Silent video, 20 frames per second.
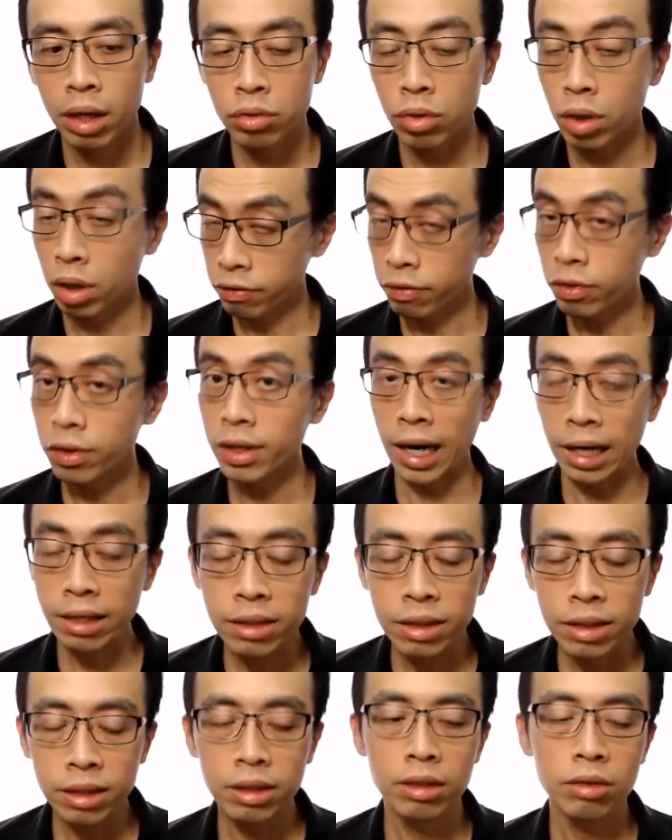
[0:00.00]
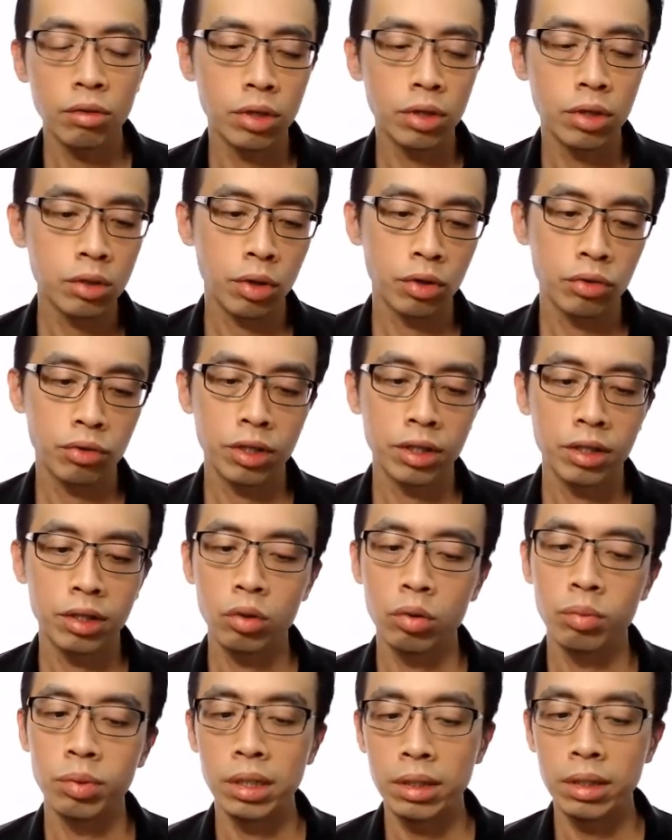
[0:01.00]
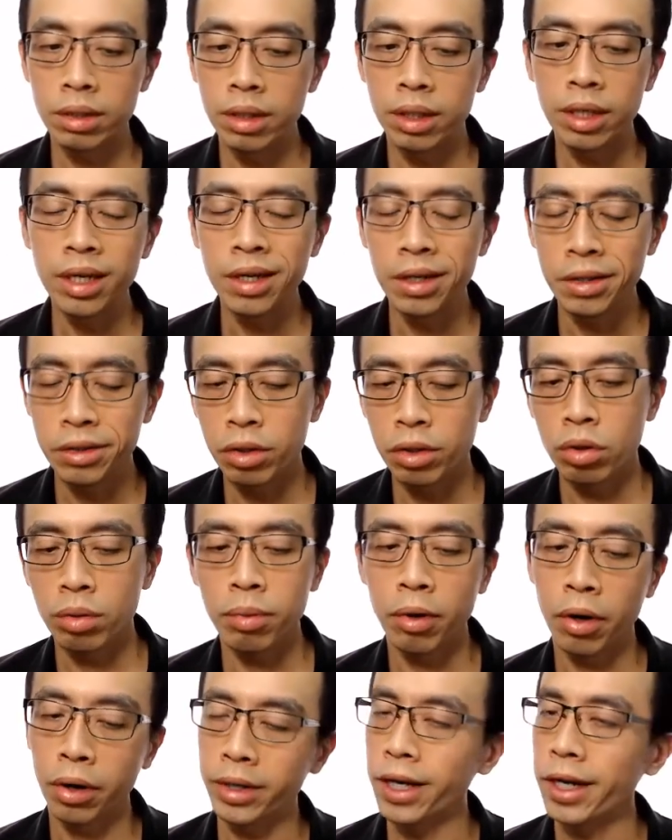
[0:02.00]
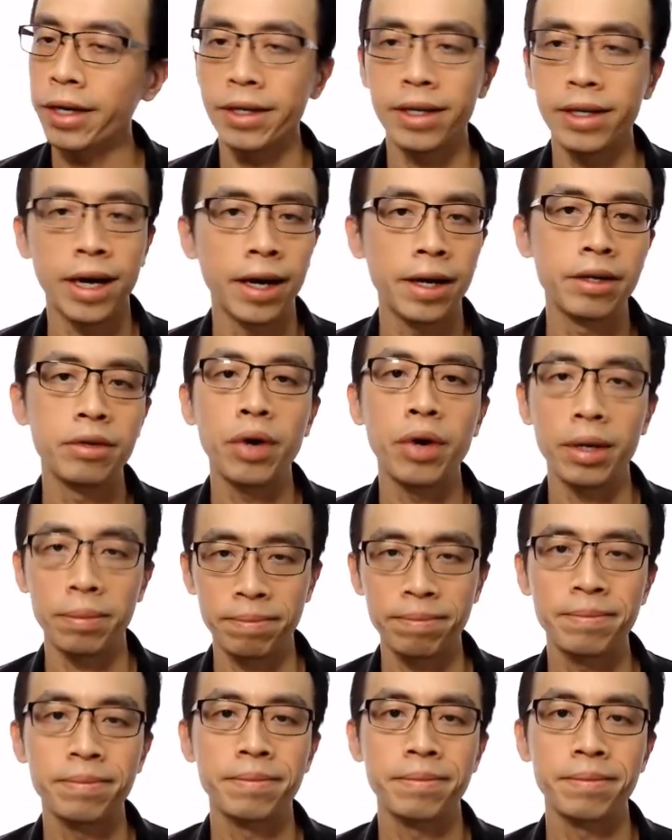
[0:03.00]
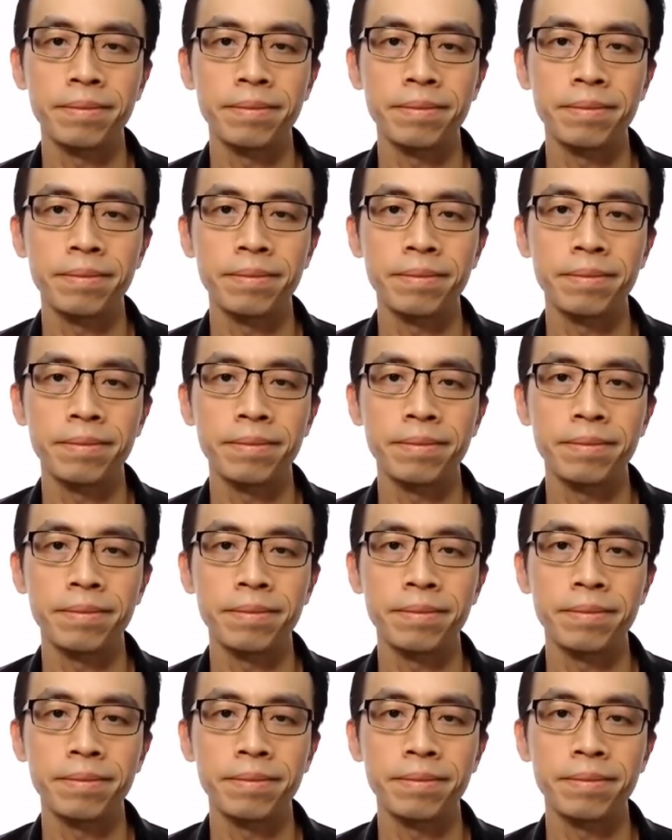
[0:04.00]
So therefore the answer to this question will be C, 0.89 gram.